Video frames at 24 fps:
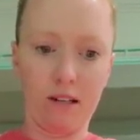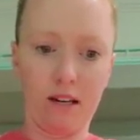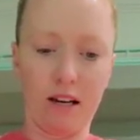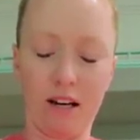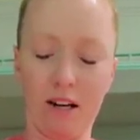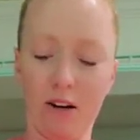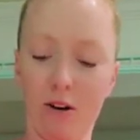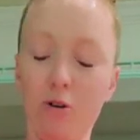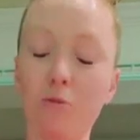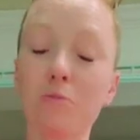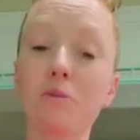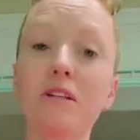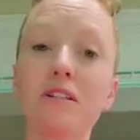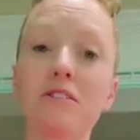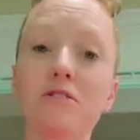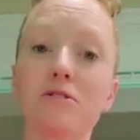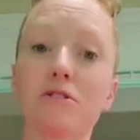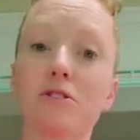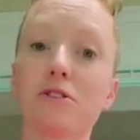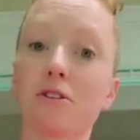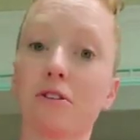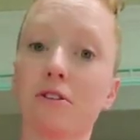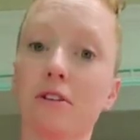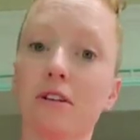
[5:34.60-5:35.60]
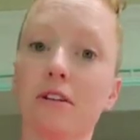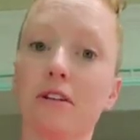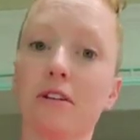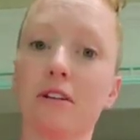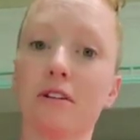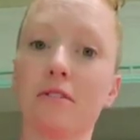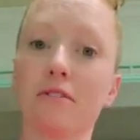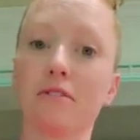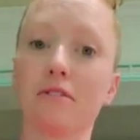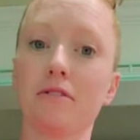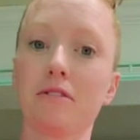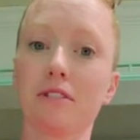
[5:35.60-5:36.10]
I hope these are sturdy
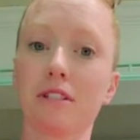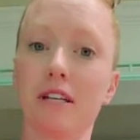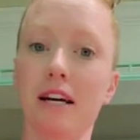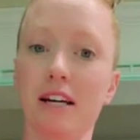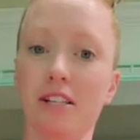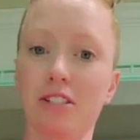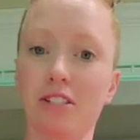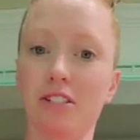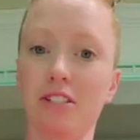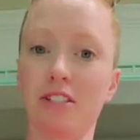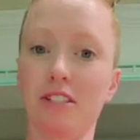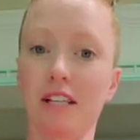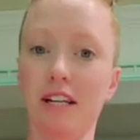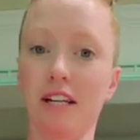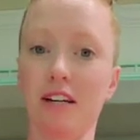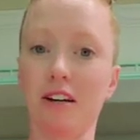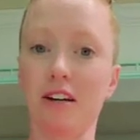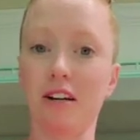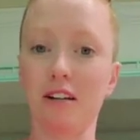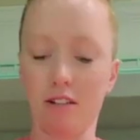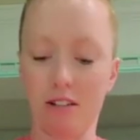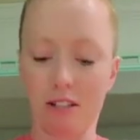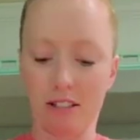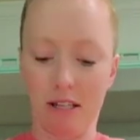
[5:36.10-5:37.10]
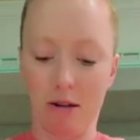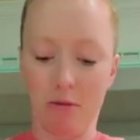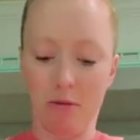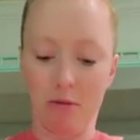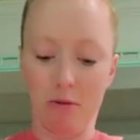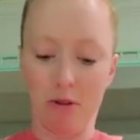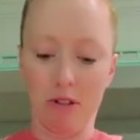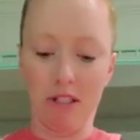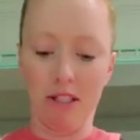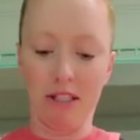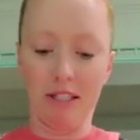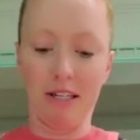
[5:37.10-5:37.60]
enough to actually stay on, because I would
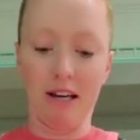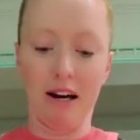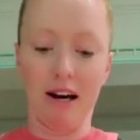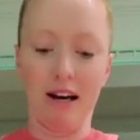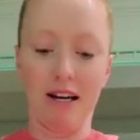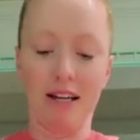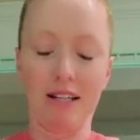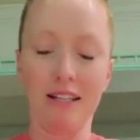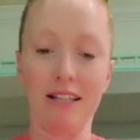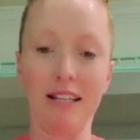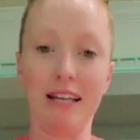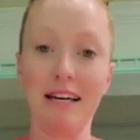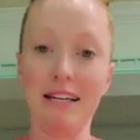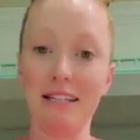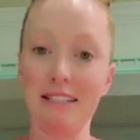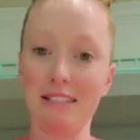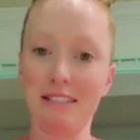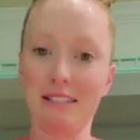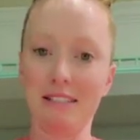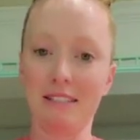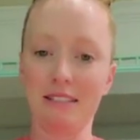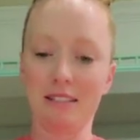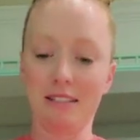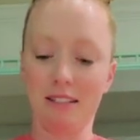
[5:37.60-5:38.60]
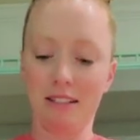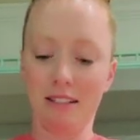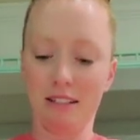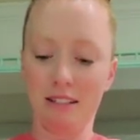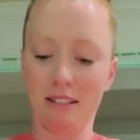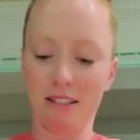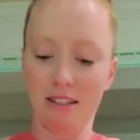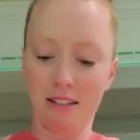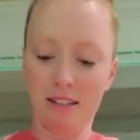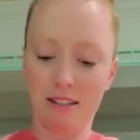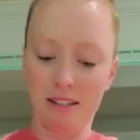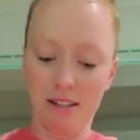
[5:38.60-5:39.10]
really not like to
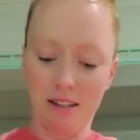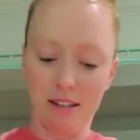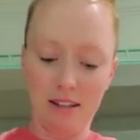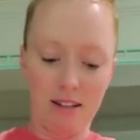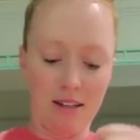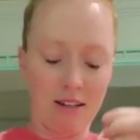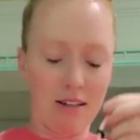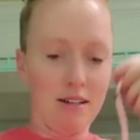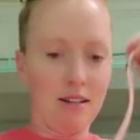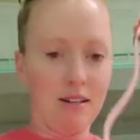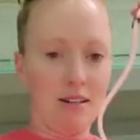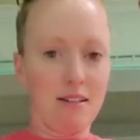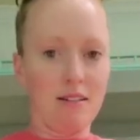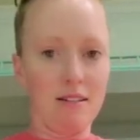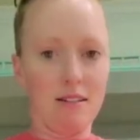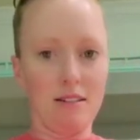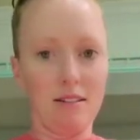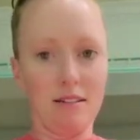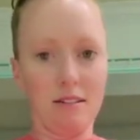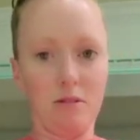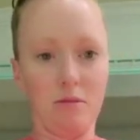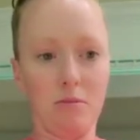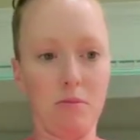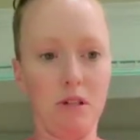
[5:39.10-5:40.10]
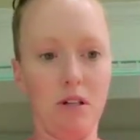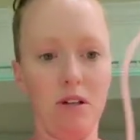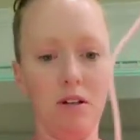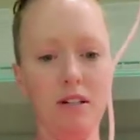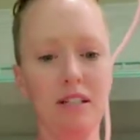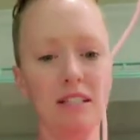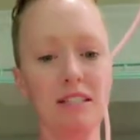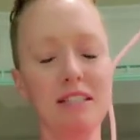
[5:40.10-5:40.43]
sling this little ball.